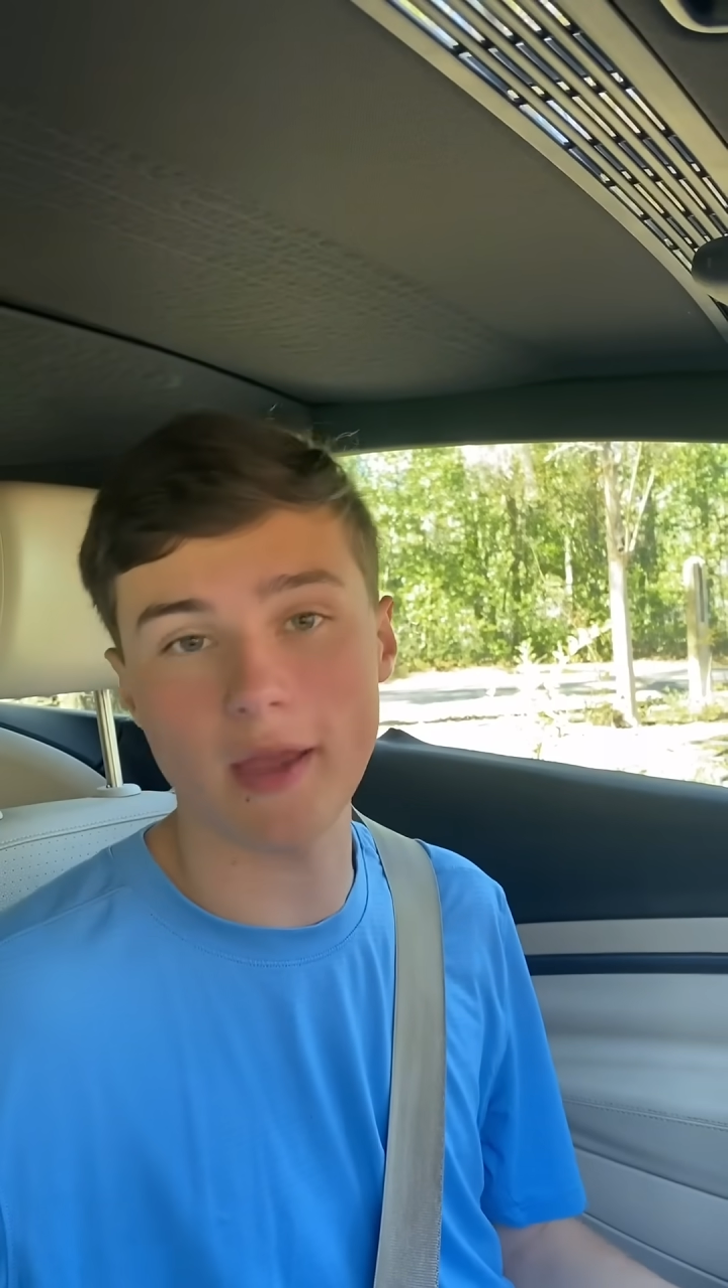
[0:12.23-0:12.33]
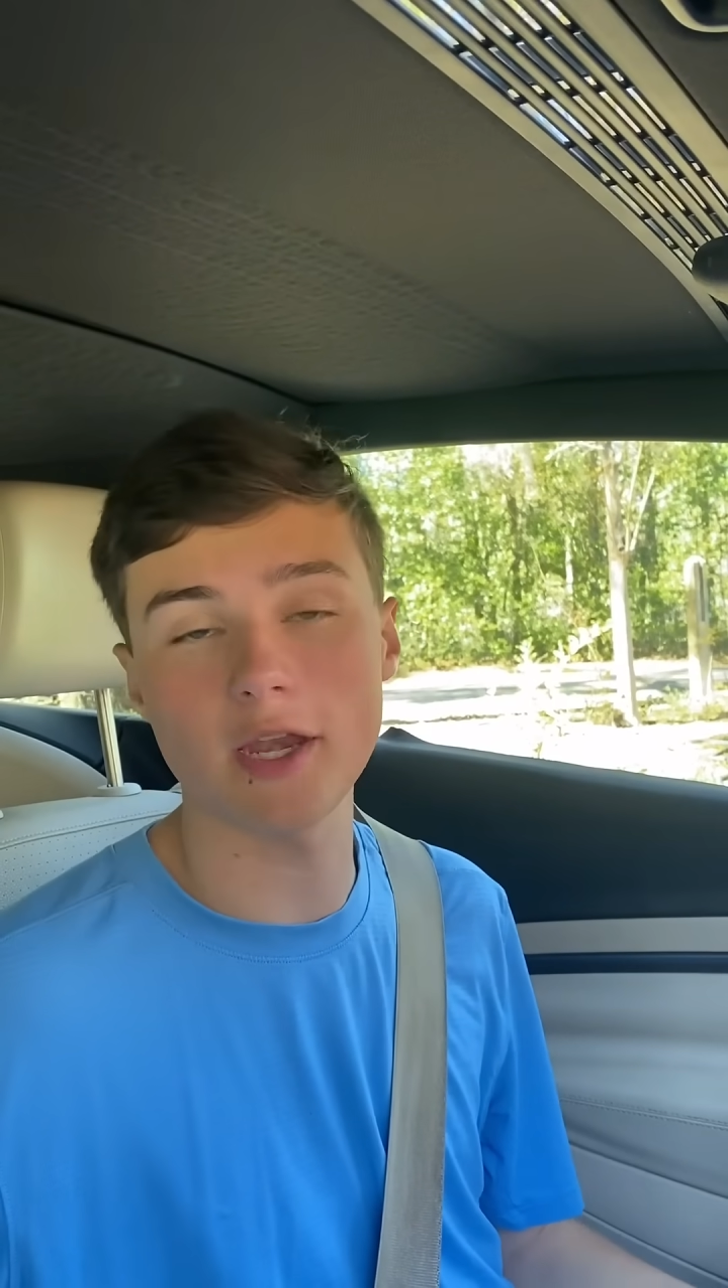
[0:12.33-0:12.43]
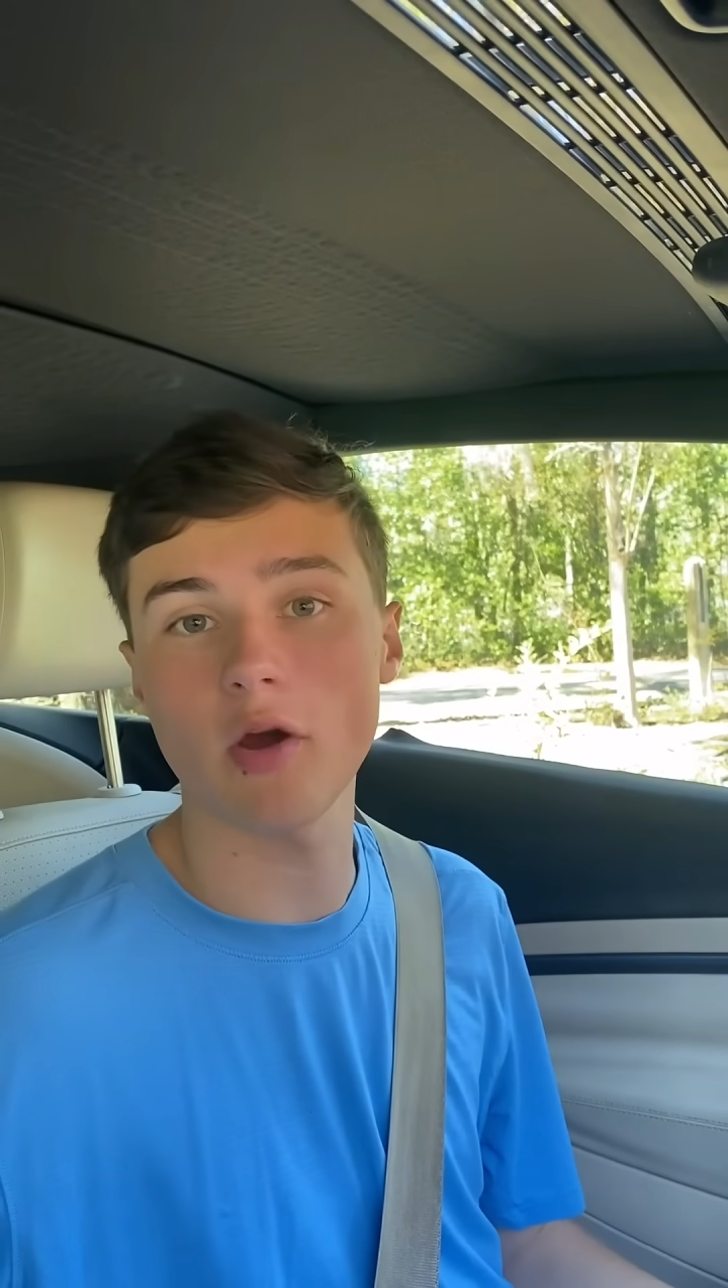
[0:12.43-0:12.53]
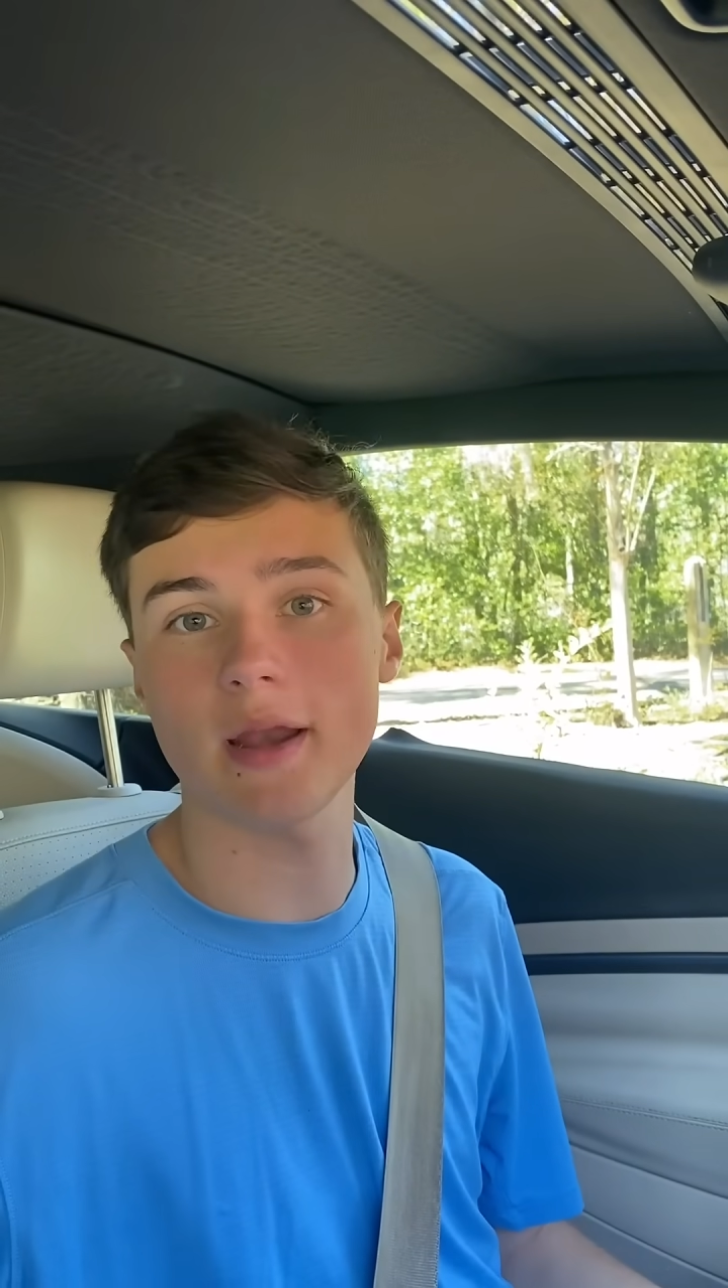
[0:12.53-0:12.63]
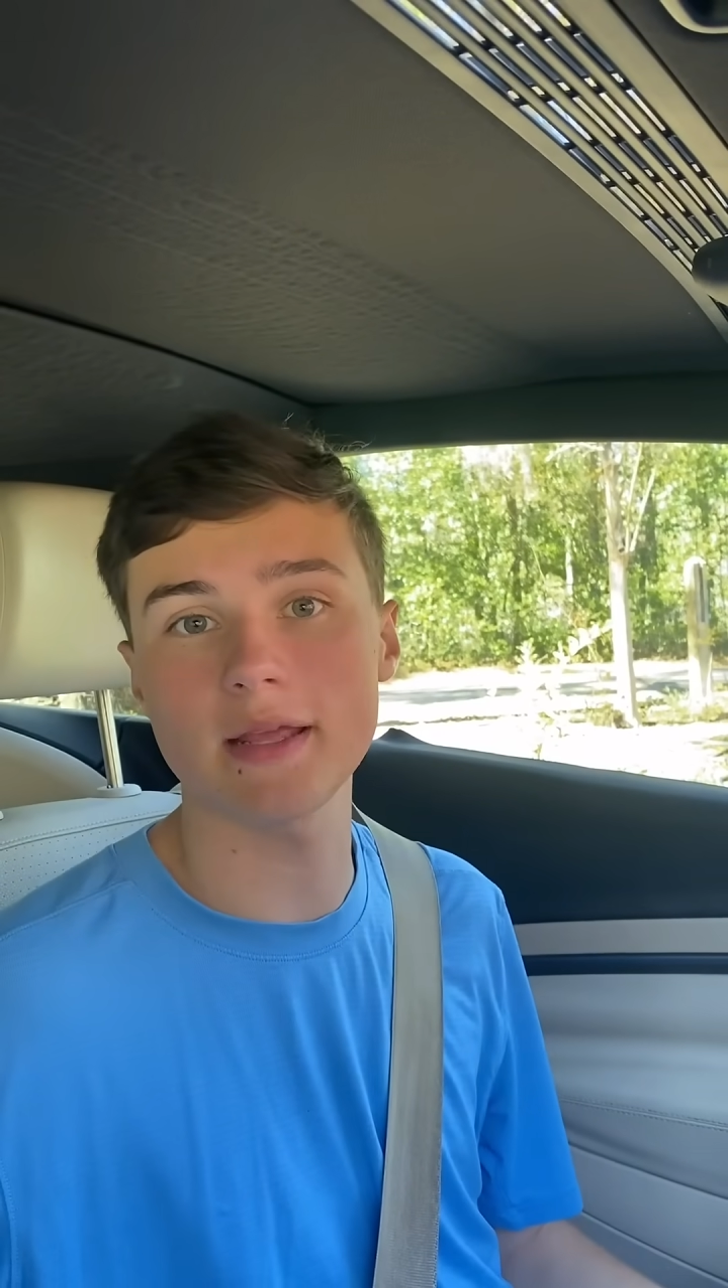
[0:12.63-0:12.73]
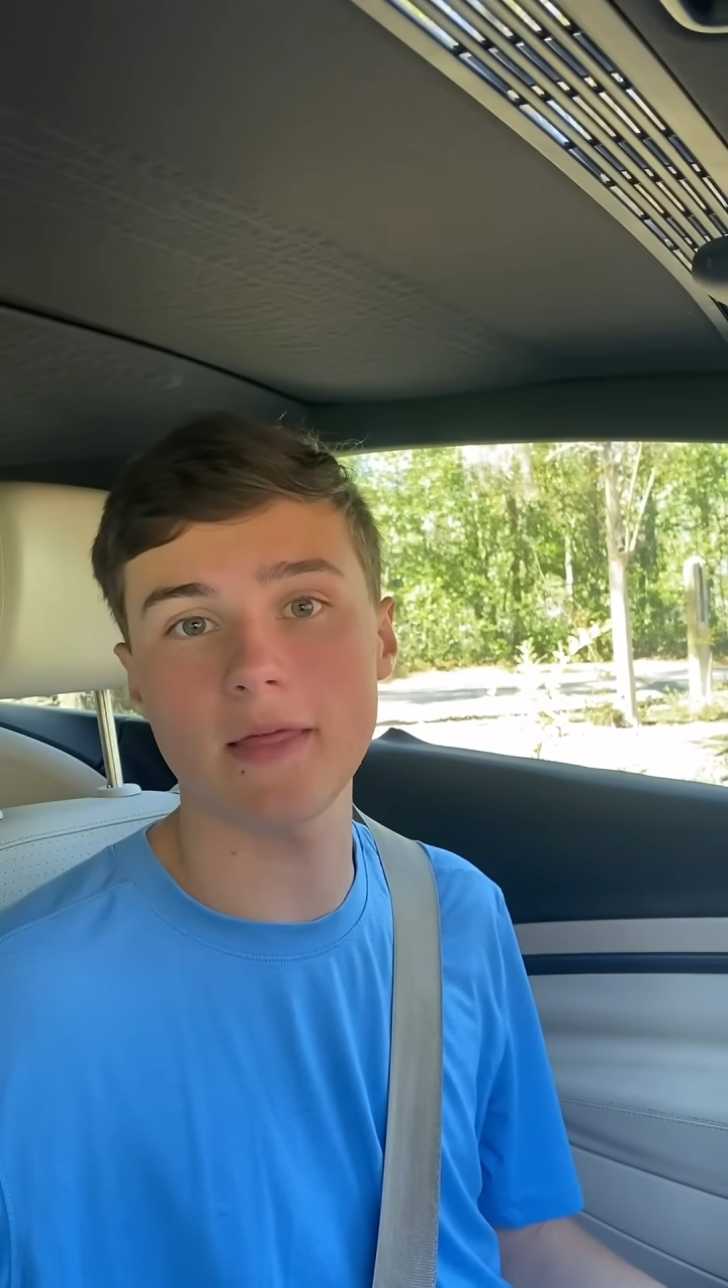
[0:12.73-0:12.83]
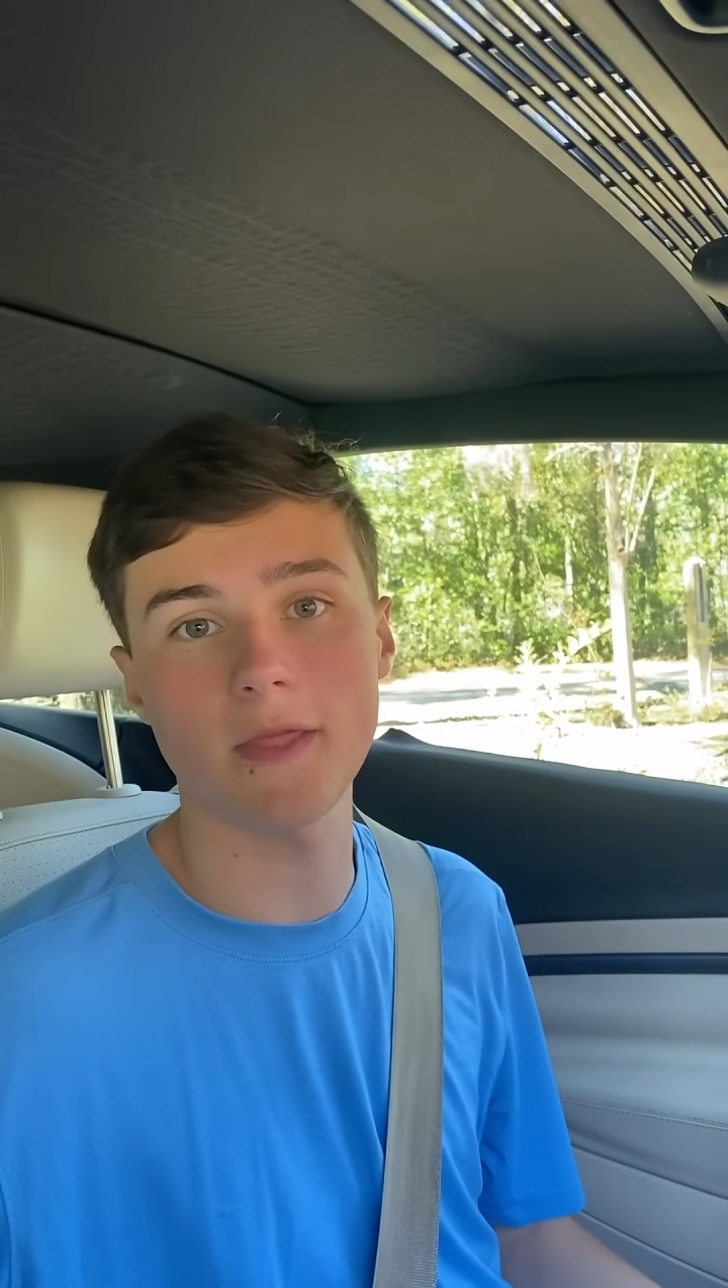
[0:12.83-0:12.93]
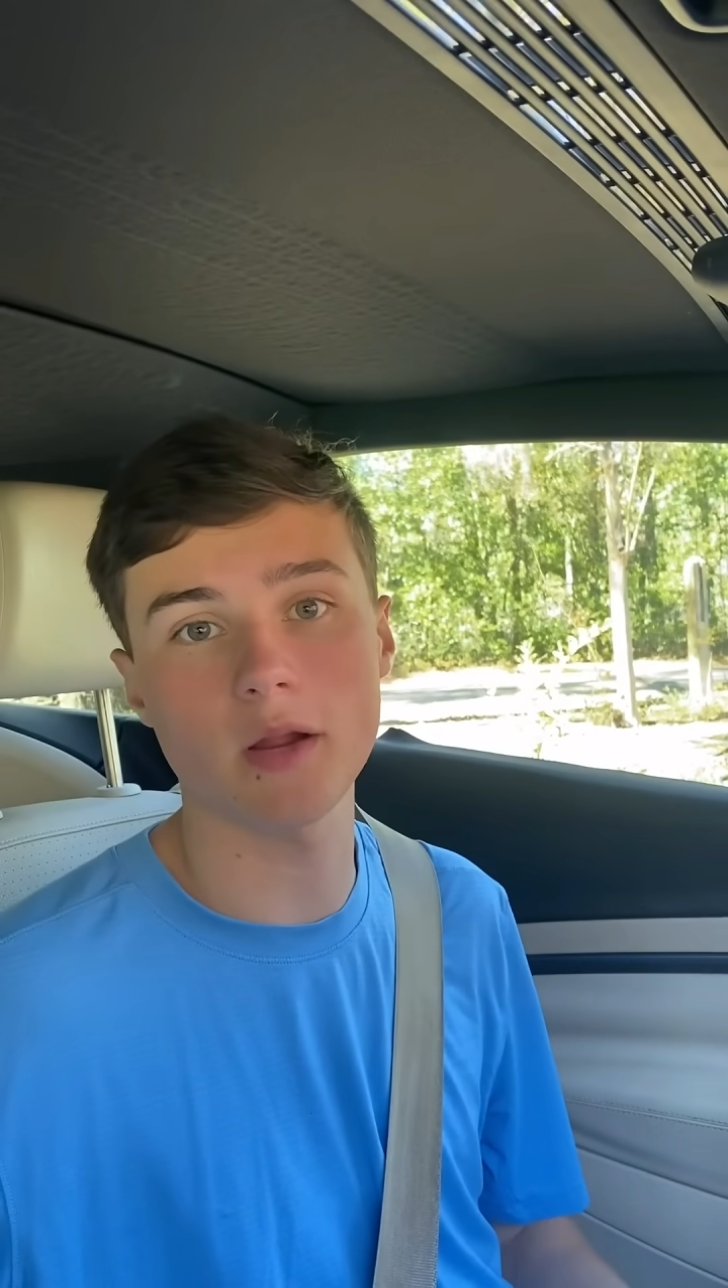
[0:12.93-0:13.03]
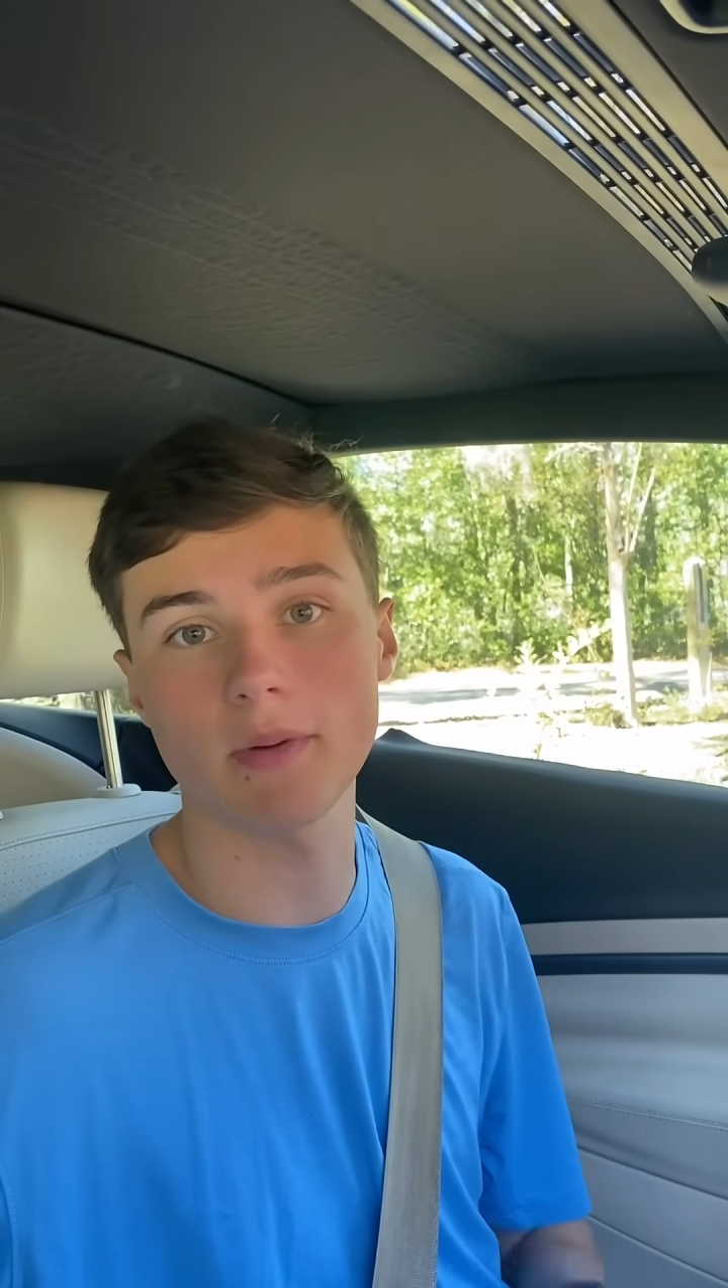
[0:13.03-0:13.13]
I know how to get there,